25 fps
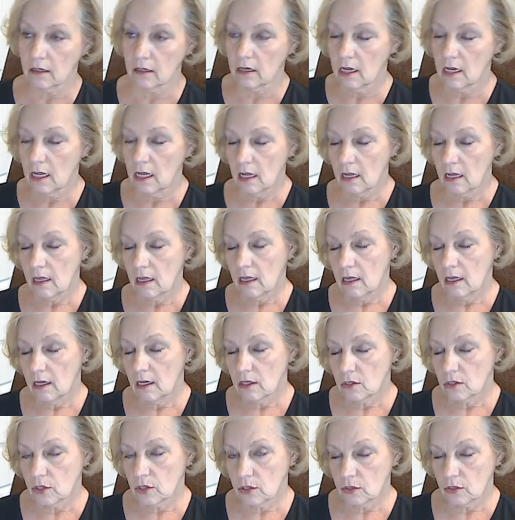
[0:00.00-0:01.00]
to your
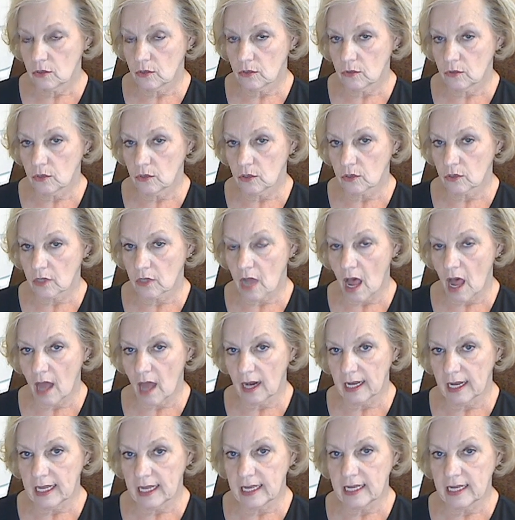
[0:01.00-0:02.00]
colleagues, trying
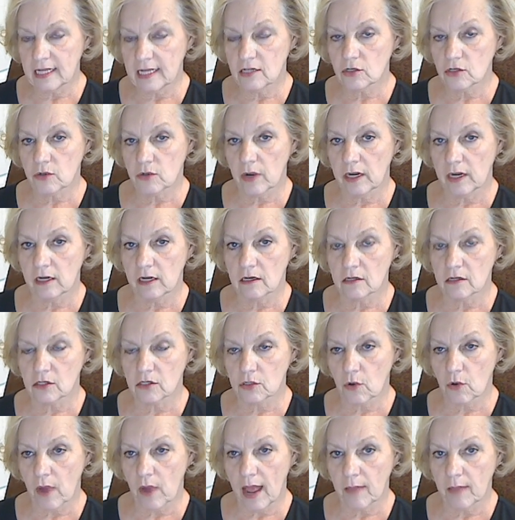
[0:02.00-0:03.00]
to describe your
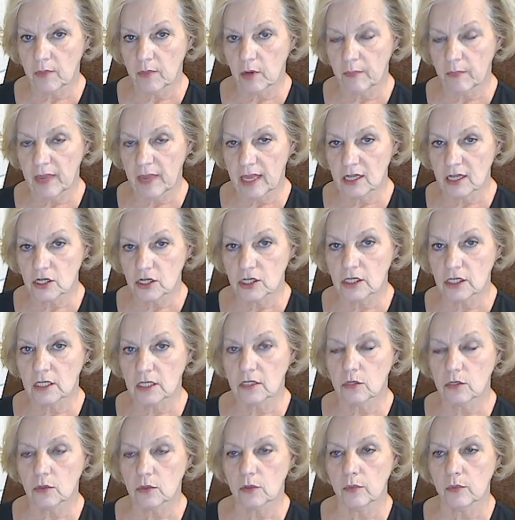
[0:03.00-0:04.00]
patient, or when you're
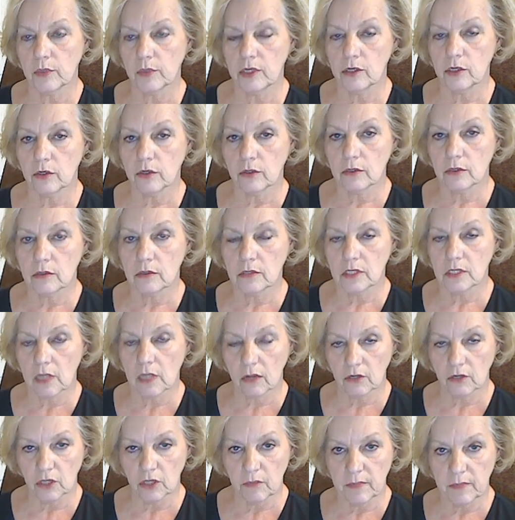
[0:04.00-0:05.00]
documenting
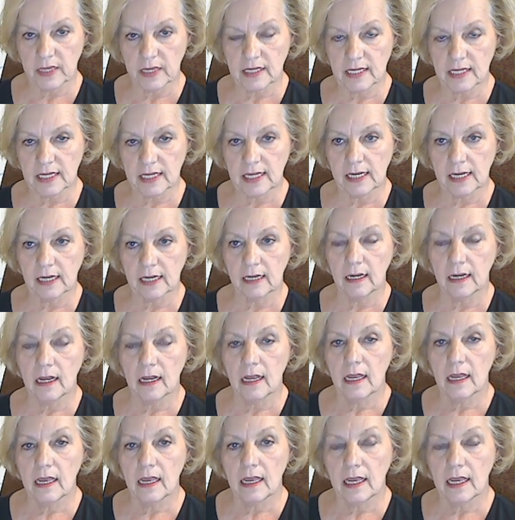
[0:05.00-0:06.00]
in the
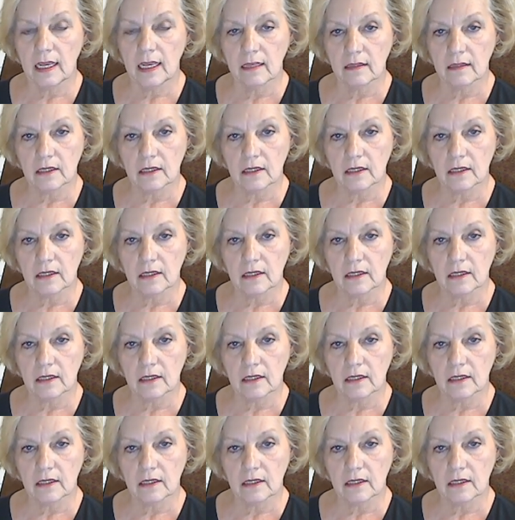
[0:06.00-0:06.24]
chart.